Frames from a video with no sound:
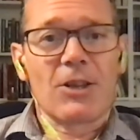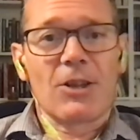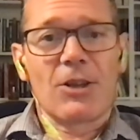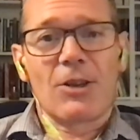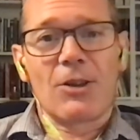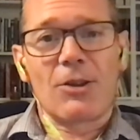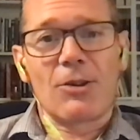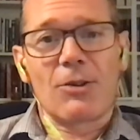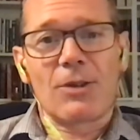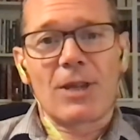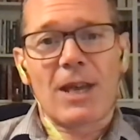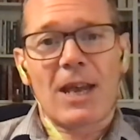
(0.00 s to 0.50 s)

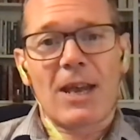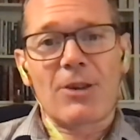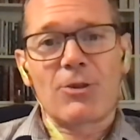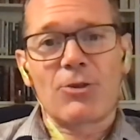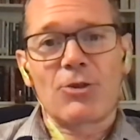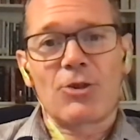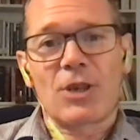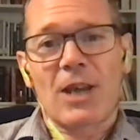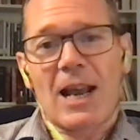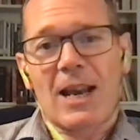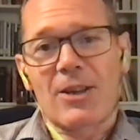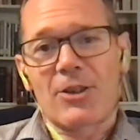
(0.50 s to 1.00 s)
who then
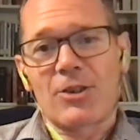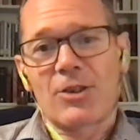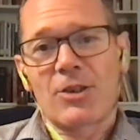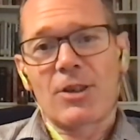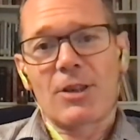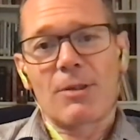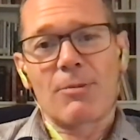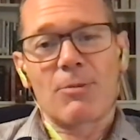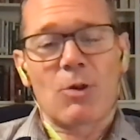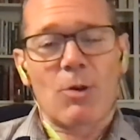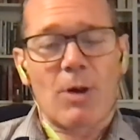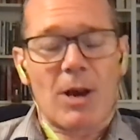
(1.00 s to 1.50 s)
challenge
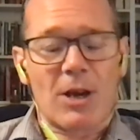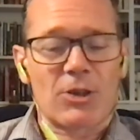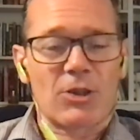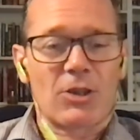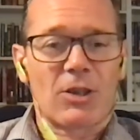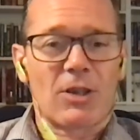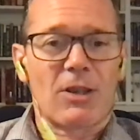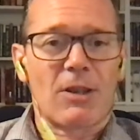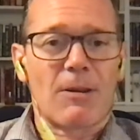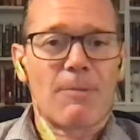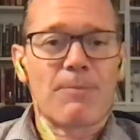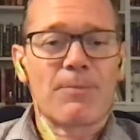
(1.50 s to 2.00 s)
them,
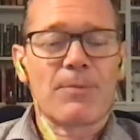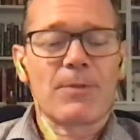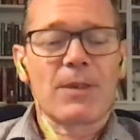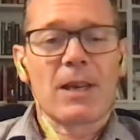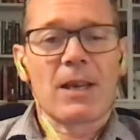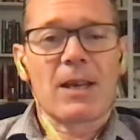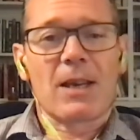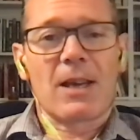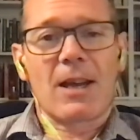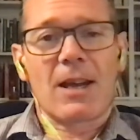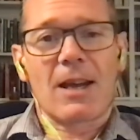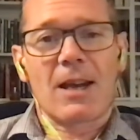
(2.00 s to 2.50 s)
question them,
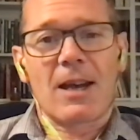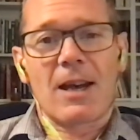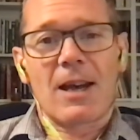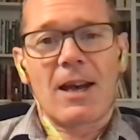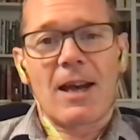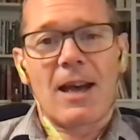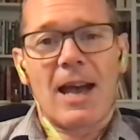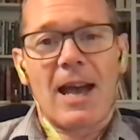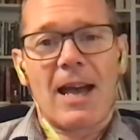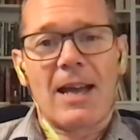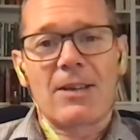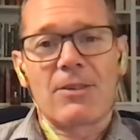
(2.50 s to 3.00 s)

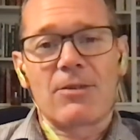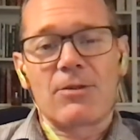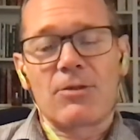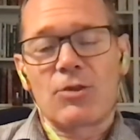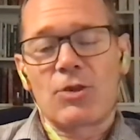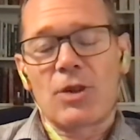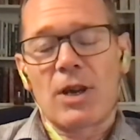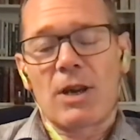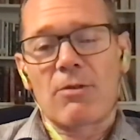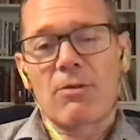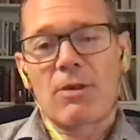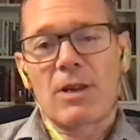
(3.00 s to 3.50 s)
and
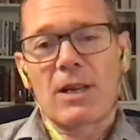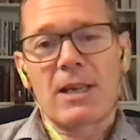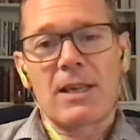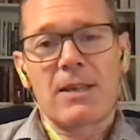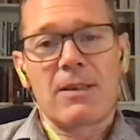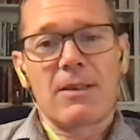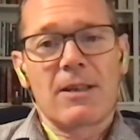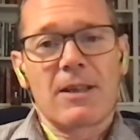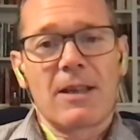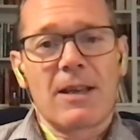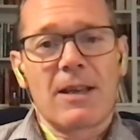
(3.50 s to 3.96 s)
generally